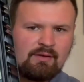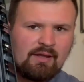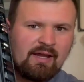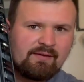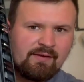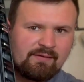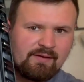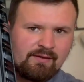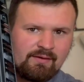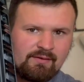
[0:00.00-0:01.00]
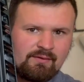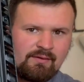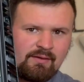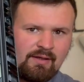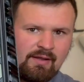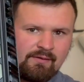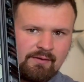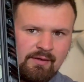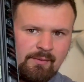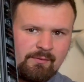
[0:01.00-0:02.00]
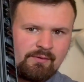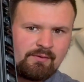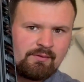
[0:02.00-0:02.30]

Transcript: as they send it, as it comes.